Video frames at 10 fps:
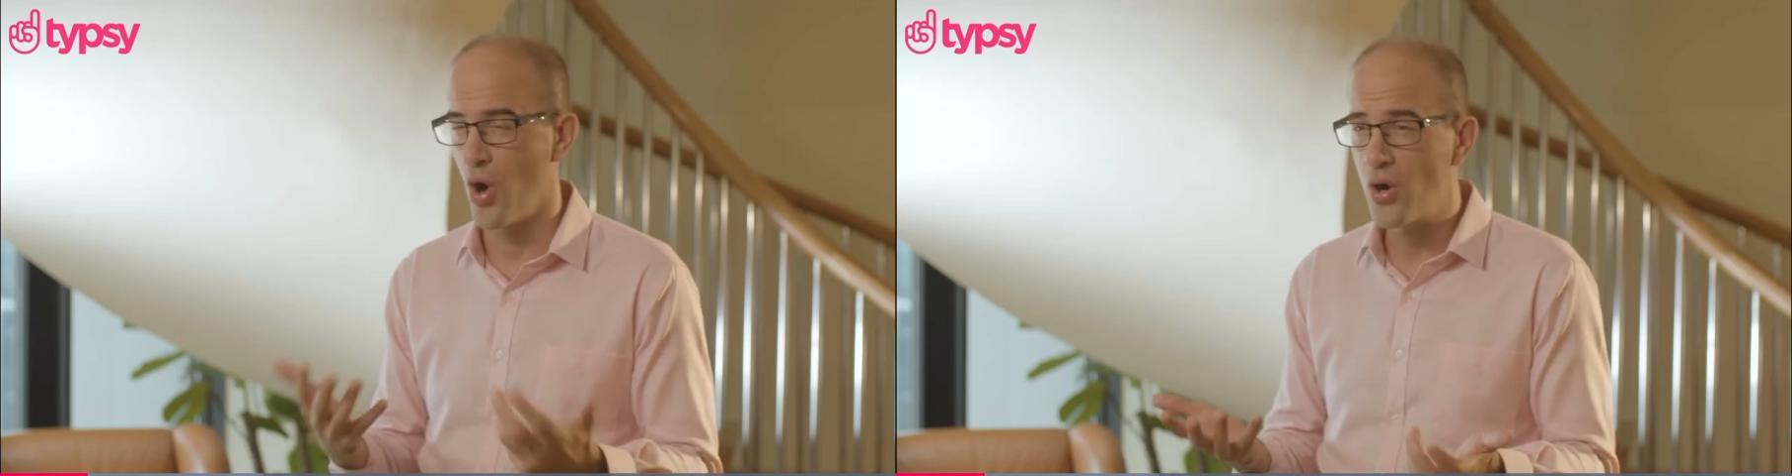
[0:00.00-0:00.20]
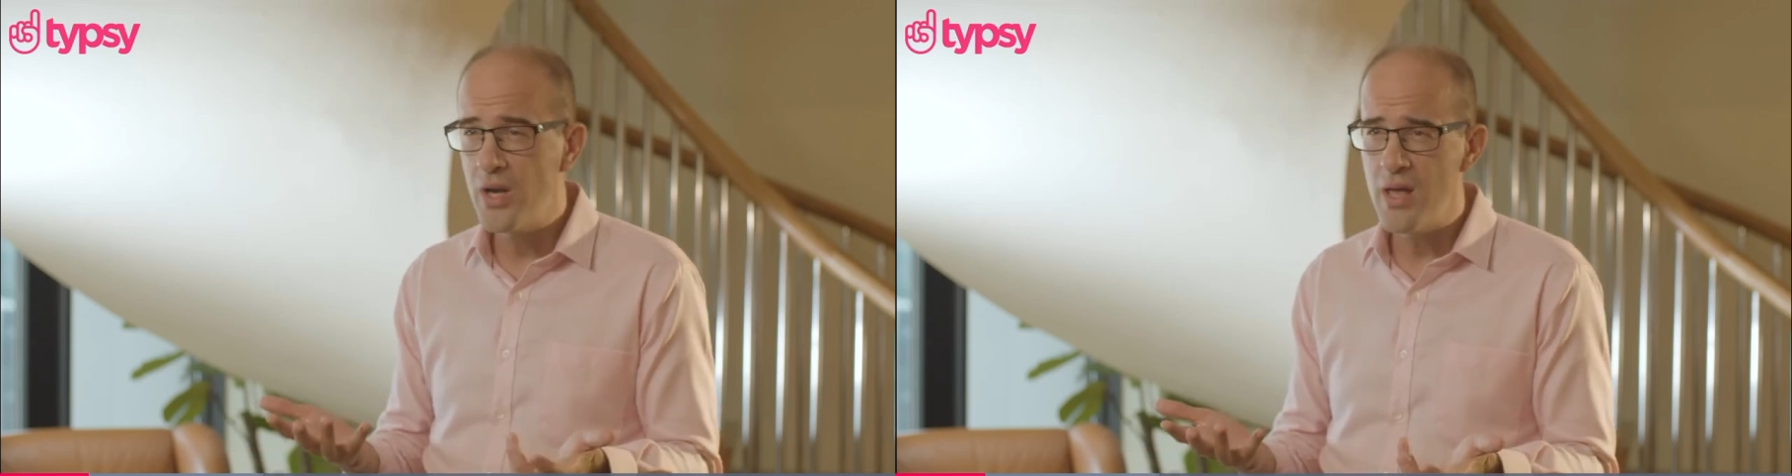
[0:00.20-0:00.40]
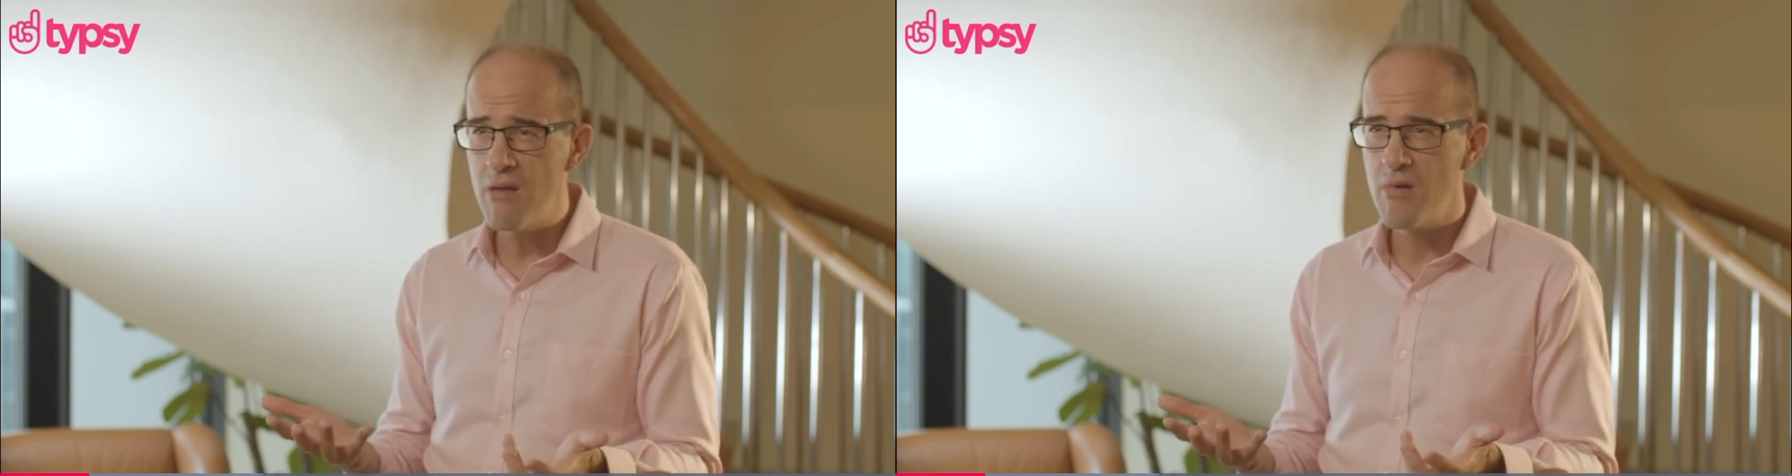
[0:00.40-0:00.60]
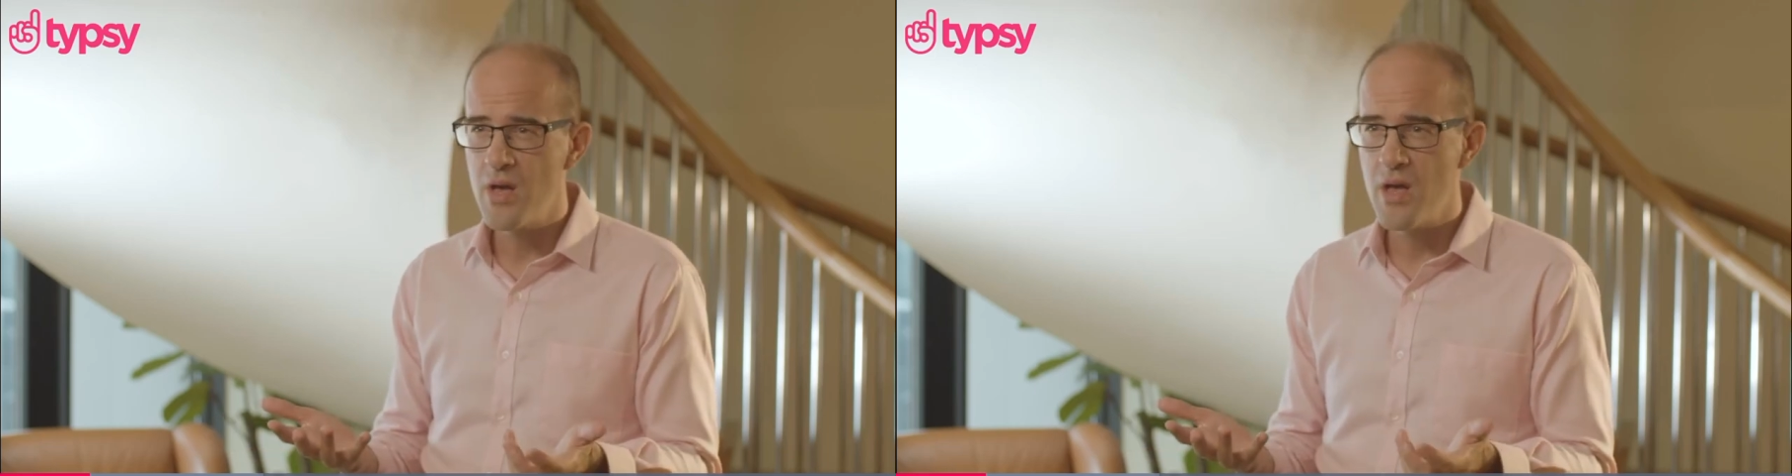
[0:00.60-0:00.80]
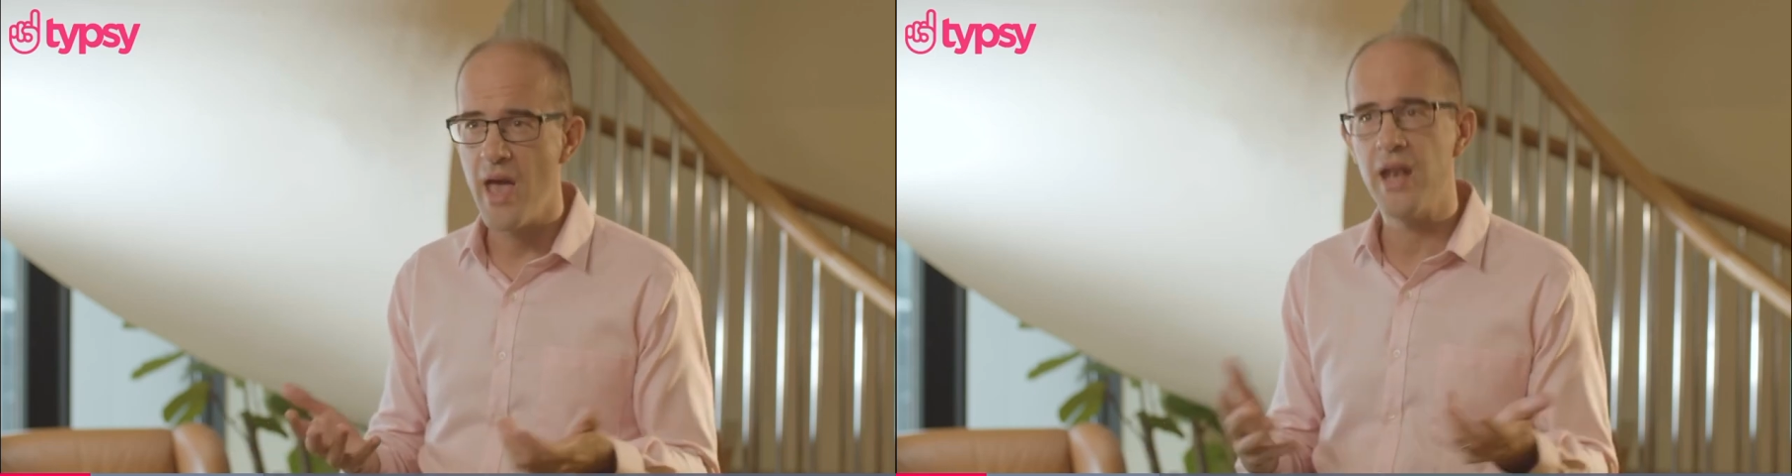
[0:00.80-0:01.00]
wrongly?
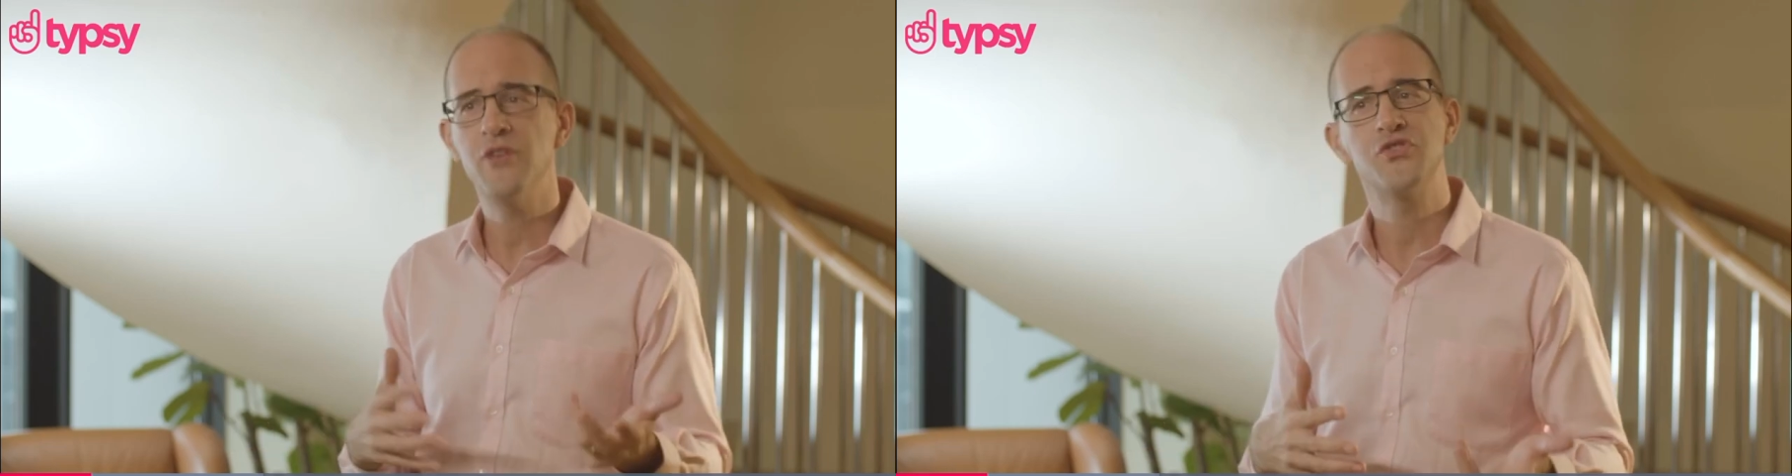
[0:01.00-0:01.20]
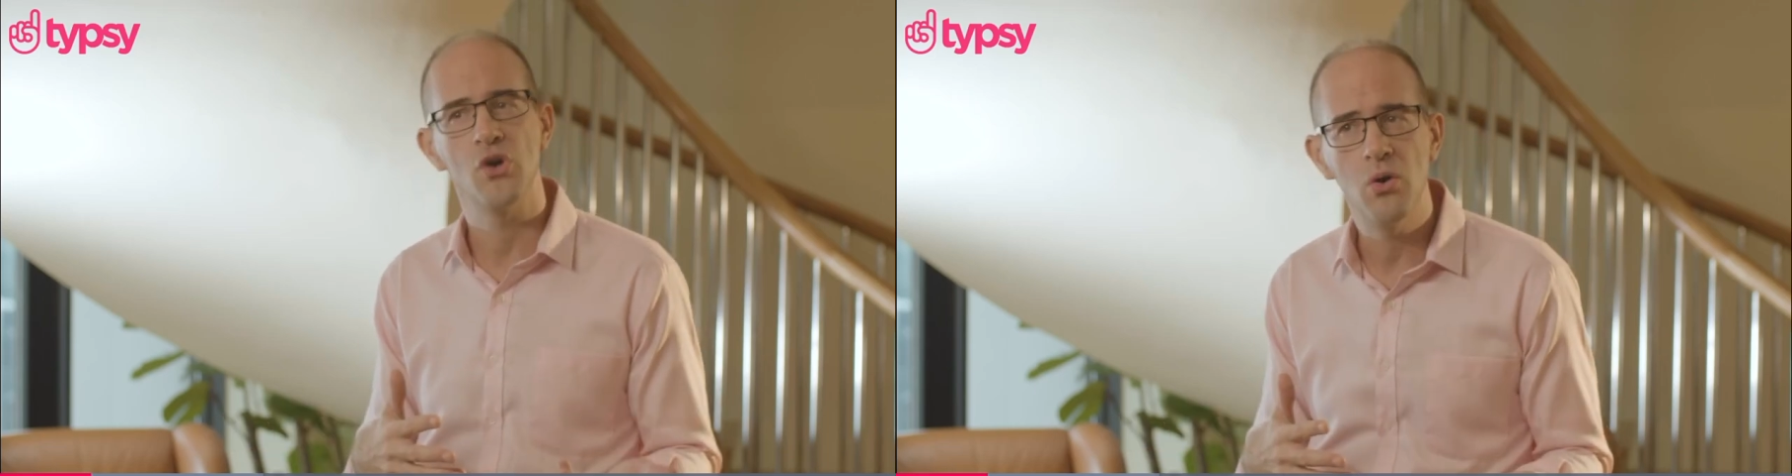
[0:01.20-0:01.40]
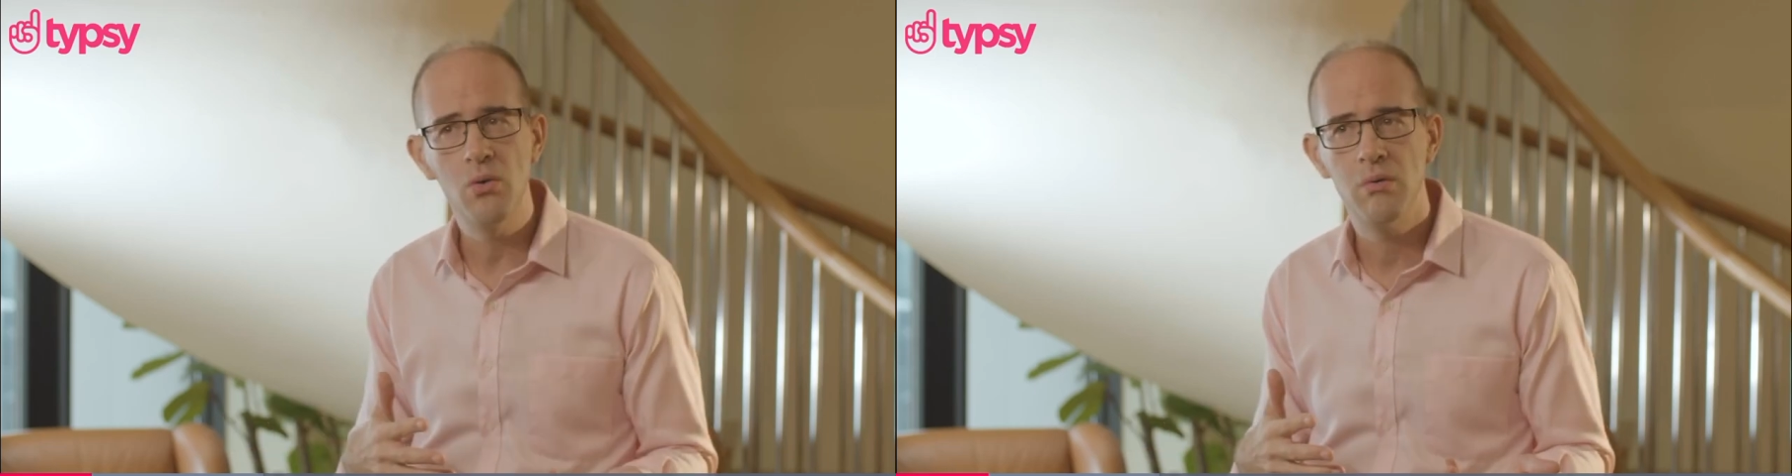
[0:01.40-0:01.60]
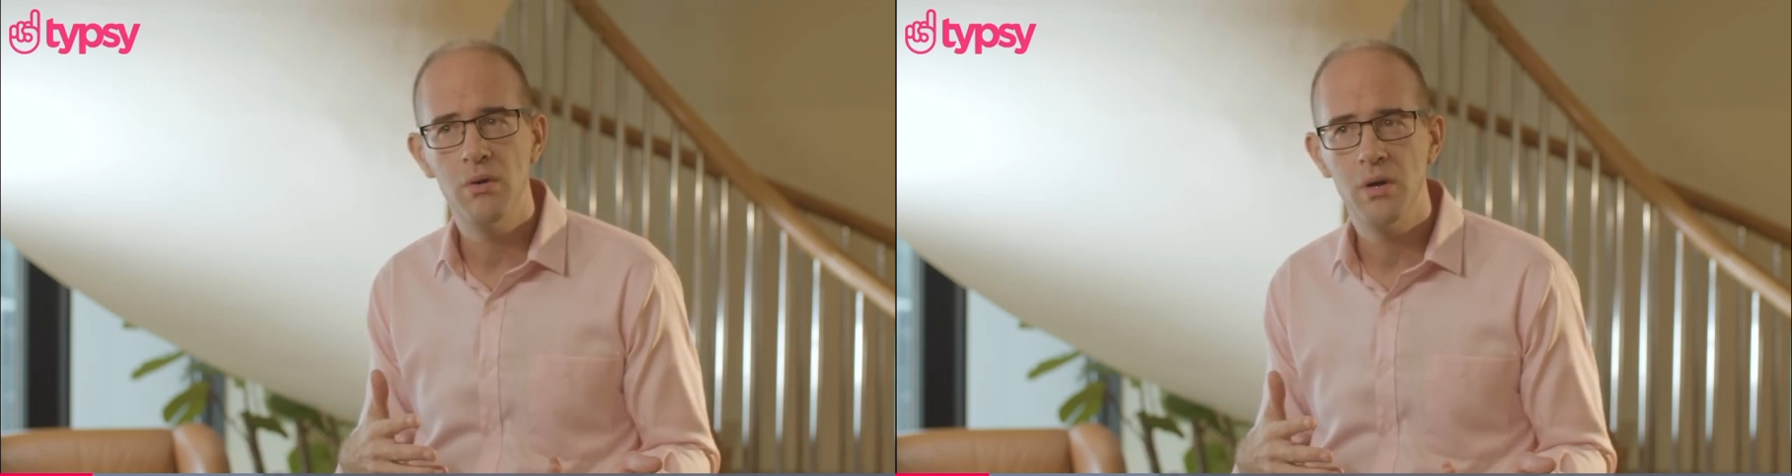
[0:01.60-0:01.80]
And if so,